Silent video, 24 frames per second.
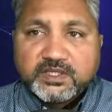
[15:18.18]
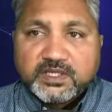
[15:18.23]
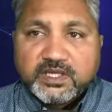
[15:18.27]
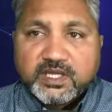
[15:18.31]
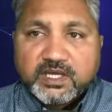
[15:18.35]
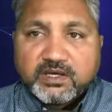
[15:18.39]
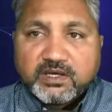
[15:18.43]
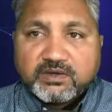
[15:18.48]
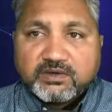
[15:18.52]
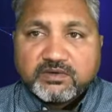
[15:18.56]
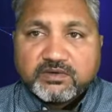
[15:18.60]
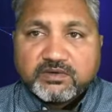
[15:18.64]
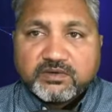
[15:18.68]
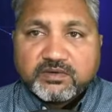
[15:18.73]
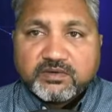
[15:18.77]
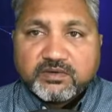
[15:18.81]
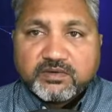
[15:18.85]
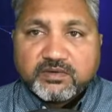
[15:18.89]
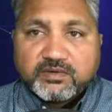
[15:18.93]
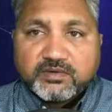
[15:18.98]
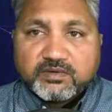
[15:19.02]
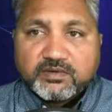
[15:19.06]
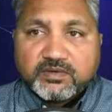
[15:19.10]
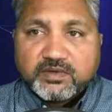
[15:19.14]
now
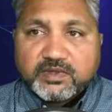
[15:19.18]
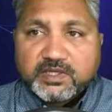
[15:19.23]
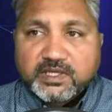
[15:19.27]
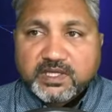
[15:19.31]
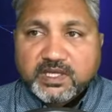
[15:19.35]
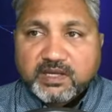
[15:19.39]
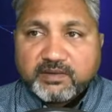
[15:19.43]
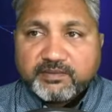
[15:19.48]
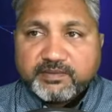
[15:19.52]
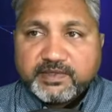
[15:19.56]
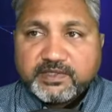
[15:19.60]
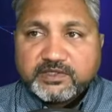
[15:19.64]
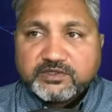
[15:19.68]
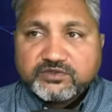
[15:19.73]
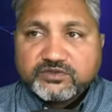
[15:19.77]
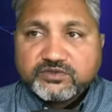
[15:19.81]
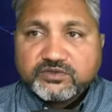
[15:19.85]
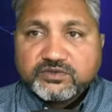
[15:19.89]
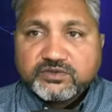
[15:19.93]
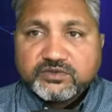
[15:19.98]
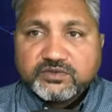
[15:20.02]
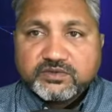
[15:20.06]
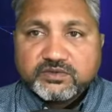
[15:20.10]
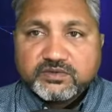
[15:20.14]
coming to
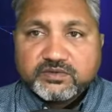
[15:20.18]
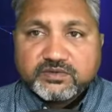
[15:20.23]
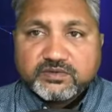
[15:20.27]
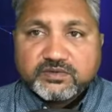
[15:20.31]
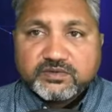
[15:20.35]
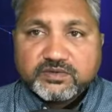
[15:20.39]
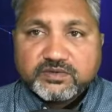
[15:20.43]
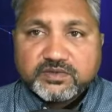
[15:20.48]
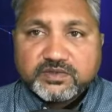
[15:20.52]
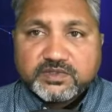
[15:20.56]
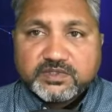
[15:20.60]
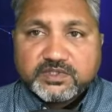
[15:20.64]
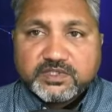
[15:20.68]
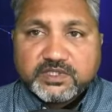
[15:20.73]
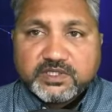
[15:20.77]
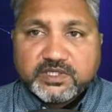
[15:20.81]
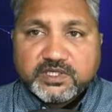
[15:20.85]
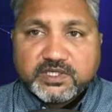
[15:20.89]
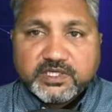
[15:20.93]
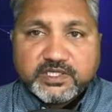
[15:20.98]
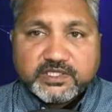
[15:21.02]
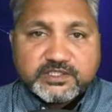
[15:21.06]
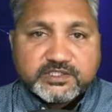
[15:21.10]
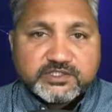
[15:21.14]
the
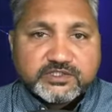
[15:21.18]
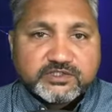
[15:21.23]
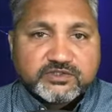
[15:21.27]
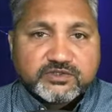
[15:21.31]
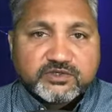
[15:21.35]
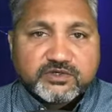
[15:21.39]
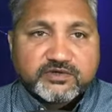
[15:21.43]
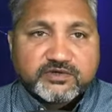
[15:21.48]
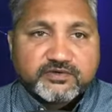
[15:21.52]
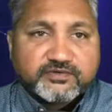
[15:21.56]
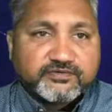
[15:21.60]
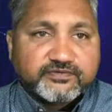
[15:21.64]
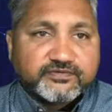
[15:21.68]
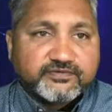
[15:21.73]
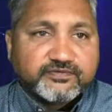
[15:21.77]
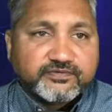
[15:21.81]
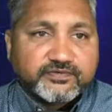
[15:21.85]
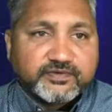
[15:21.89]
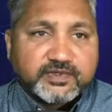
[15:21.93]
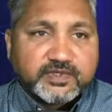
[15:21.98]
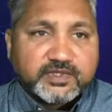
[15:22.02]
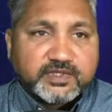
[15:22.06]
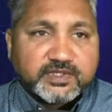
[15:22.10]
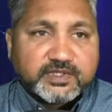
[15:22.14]
list of
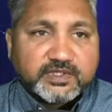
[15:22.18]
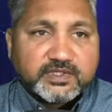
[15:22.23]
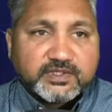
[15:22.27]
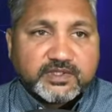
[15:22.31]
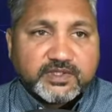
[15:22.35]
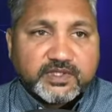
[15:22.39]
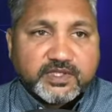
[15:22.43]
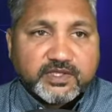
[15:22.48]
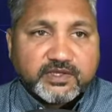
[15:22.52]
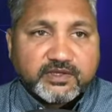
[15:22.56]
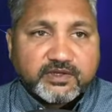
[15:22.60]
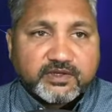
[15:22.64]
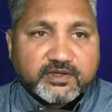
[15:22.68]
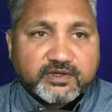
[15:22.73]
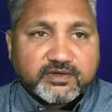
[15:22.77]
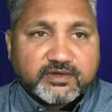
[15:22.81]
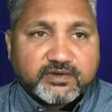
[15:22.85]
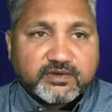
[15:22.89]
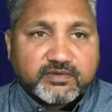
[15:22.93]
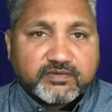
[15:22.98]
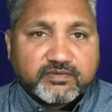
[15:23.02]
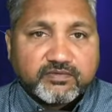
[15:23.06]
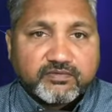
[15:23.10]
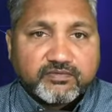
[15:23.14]
their
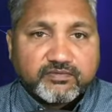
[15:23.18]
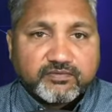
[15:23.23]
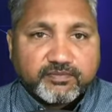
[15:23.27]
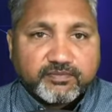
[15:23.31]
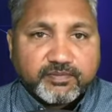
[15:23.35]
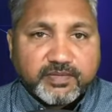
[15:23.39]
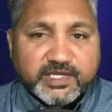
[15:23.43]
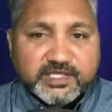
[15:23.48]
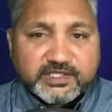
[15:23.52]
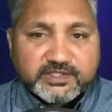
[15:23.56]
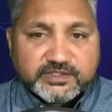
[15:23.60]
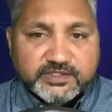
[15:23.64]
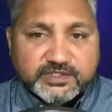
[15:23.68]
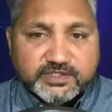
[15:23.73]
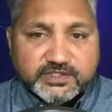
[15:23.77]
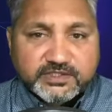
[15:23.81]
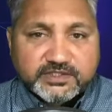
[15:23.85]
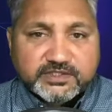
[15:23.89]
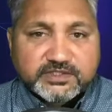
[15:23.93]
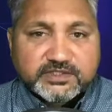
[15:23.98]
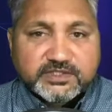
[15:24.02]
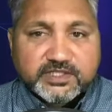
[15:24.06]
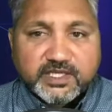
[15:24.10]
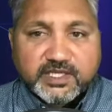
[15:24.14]

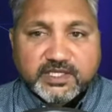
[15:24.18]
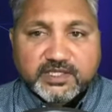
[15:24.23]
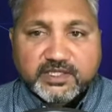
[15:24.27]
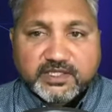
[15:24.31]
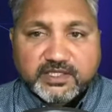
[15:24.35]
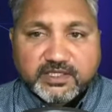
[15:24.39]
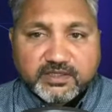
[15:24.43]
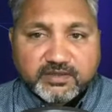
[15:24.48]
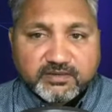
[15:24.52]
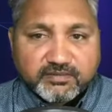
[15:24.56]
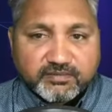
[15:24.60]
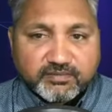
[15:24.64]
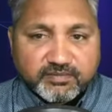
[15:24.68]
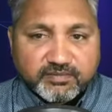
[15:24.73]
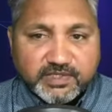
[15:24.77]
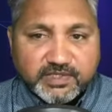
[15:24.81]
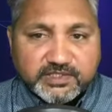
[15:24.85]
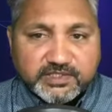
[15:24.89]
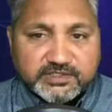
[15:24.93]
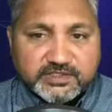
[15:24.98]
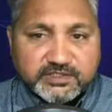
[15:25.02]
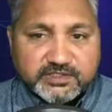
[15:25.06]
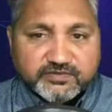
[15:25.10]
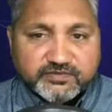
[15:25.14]
places and the
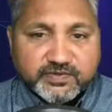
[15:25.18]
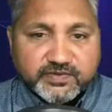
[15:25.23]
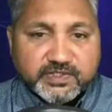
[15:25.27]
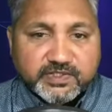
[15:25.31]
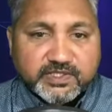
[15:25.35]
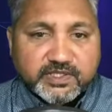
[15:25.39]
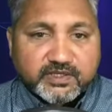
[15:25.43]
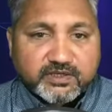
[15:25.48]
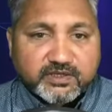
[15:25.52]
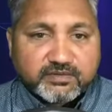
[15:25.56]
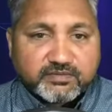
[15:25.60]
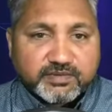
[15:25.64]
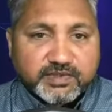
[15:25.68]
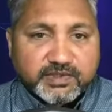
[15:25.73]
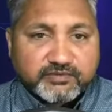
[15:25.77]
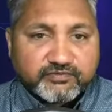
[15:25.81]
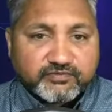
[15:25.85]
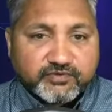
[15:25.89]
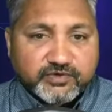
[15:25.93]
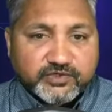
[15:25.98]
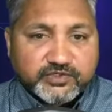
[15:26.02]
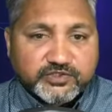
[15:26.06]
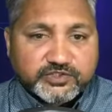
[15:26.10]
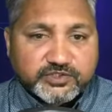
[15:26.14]
places where they are being
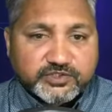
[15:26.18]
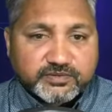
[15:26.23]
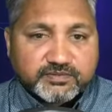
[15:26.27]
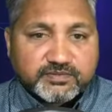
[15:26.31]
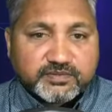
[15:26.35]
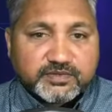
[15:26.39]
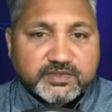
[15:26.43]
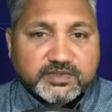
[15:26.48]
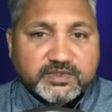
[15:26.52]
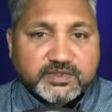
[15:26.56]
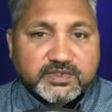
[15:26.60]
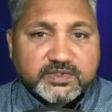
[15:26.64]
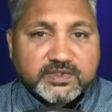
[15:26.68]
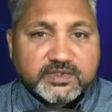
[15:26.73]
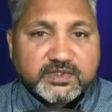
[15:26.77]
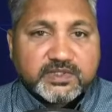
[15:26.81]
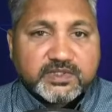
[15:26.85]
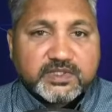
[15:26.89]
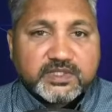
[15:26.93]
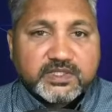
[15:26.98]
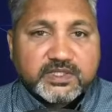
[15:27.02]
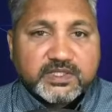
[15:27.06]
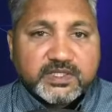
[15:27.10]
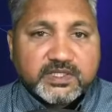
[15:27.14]
worshipped
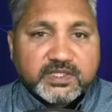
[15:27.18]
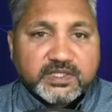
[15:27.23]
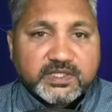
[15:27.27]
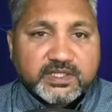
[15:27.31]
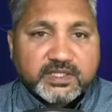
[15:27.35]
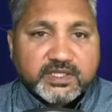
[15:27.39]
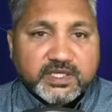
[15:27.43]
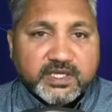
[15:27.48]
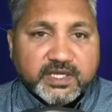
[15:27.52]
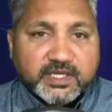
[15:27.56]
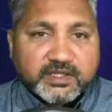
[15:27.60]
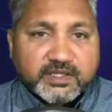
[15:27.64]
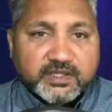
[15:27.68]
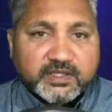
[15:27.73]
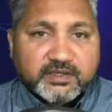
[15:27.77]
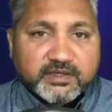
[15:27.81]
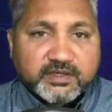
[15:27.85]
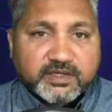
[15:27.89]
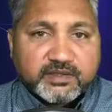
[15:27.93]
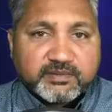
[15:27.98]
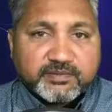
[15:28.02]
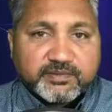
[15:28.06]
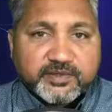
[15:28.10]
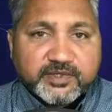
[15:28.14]
and the
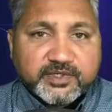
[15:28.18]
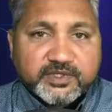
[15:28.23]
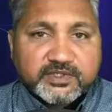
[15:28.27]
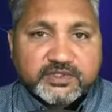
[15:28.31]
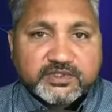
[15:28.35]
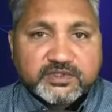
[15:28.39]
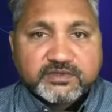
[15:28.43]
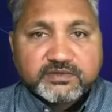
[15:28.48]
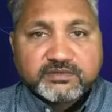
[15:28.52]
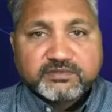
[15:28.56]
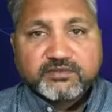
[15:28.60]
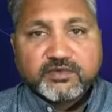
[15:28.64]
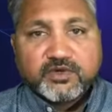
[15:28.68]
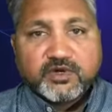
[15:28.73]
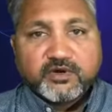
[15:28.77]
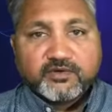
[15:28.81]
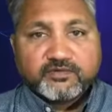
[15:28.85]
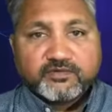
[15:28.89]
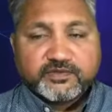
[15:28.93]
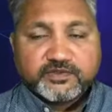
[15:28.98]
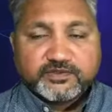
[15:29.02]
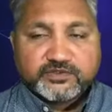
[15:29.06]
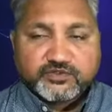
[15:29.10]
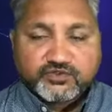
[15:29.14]
rebirth
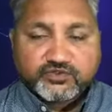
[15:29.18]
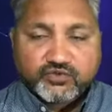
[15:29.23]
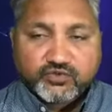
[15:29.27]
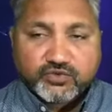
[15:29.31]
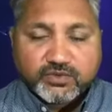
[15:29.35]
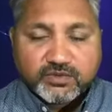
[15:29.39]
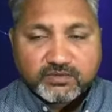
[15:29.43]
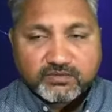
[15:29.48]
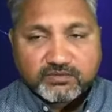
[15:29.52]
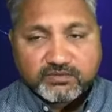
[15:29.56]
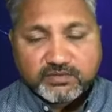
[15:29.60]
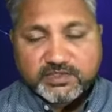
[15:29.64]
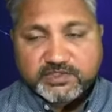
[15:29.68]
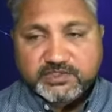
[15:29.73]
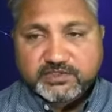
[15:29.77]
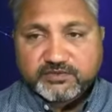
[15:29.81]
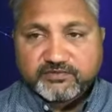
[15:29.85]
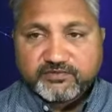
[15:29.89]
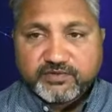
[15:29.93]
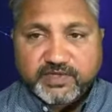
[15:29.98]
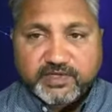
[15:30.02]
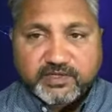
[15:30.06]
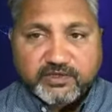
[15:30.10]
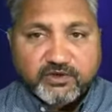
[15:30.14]
of the soul is a
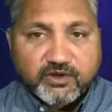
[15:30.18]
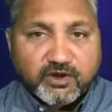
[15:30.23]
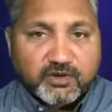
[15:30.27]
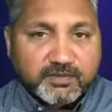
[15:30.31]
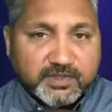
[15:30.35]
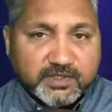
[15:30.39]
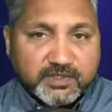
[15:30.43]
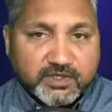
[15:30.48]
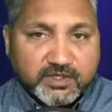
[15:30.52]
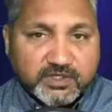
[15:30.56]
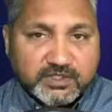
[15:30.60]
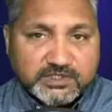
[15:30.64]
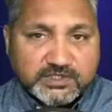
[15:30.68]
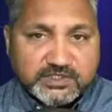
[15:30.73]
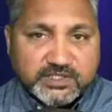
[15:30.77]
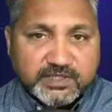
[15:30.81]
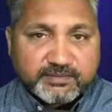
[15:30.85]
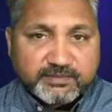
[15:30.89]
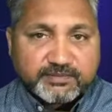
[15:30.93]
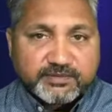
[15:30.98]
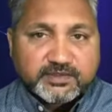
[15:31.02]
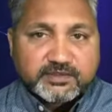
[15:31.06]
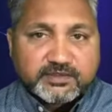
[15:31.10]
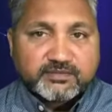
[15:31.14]
very common
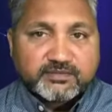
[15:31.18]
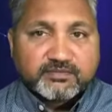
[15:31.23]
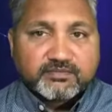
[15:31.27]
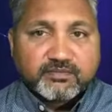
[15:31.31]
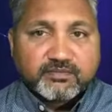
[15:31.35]
concept